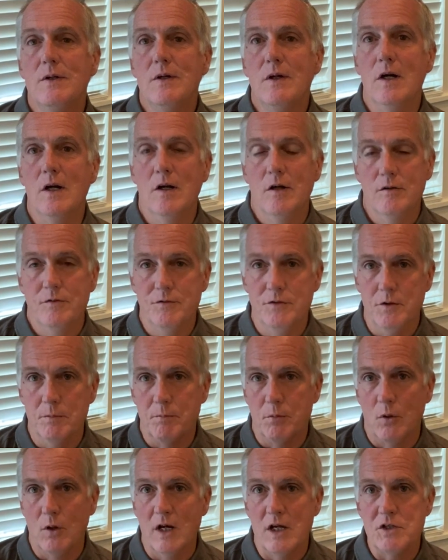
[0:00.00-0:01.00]
of
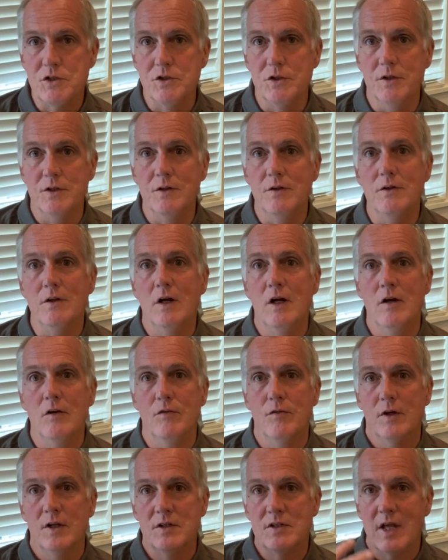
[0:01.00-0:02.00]
depression,
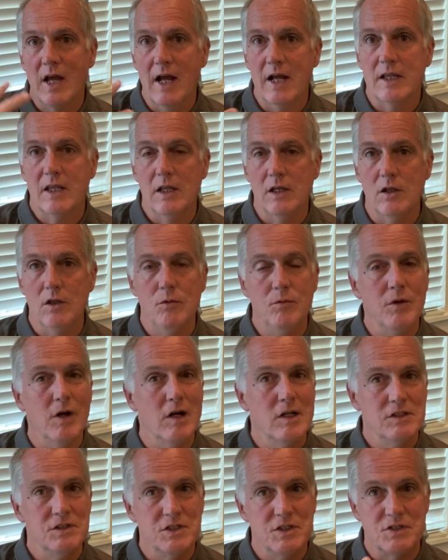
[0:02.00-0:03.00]
of attacking you,
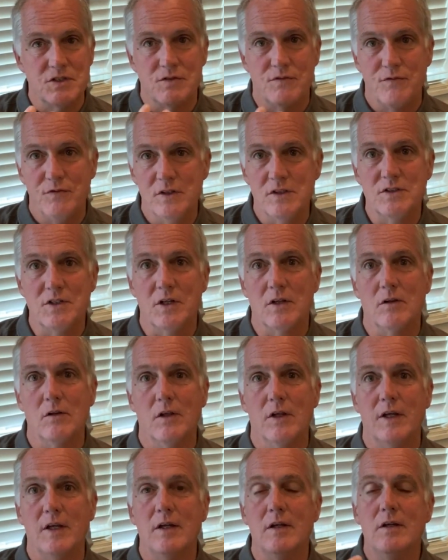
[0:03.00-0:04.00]
not just
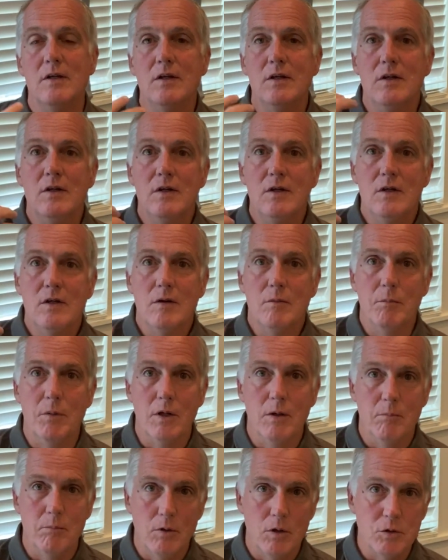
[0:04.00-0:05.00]
physically, but
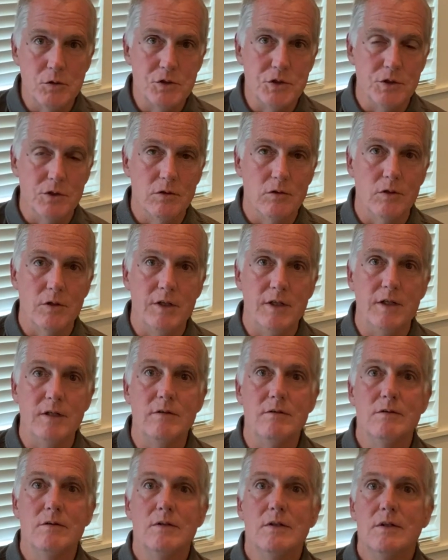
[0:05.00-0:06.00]
emotionally,
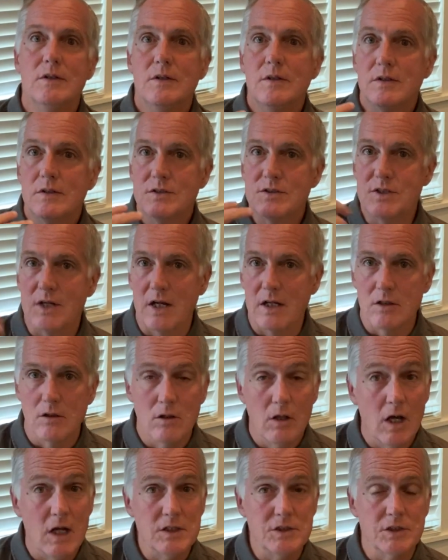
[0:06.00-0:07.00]

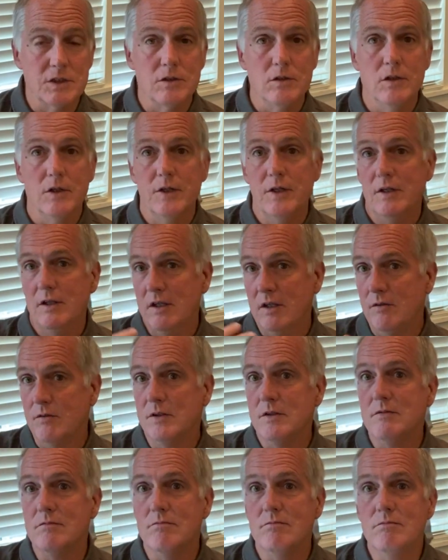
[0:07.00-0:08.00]
psychologically,
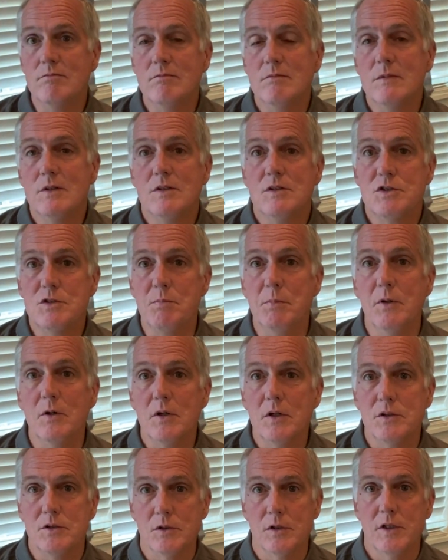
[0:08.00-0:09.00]
even
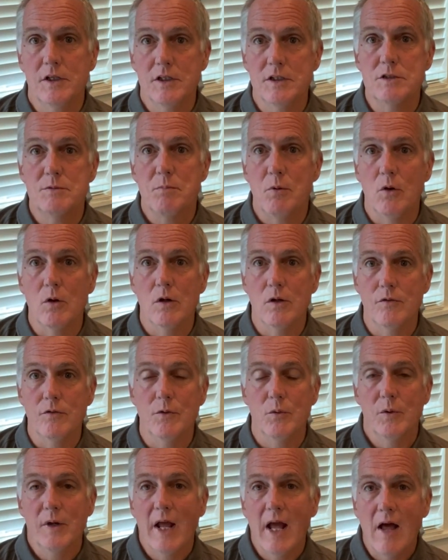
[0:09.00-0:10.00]
spiritually, as part of the
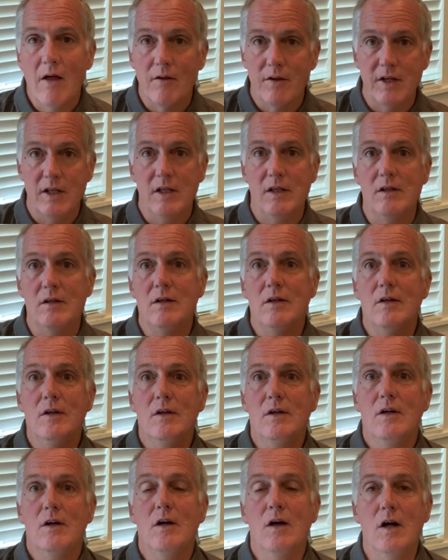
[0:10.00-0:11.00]
reality
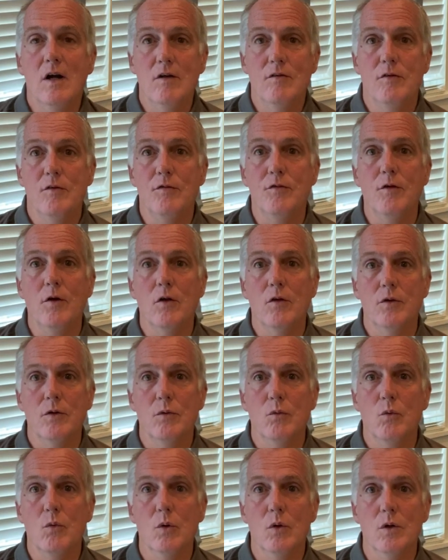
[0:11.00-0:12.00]
of a
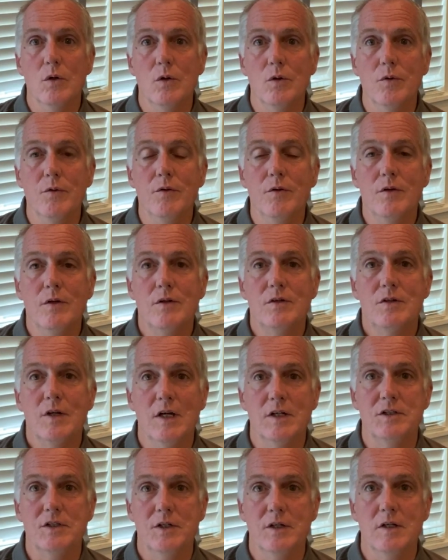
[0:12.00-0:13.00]
fallen world
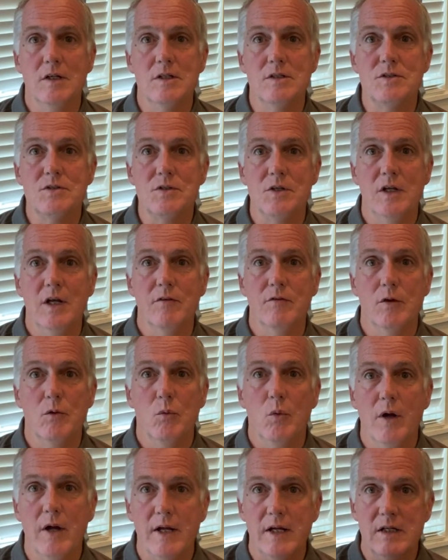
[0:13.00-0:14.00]
touching us in every
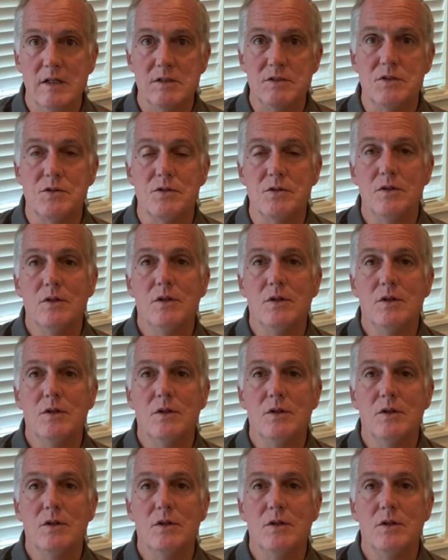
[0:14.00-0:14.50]
way as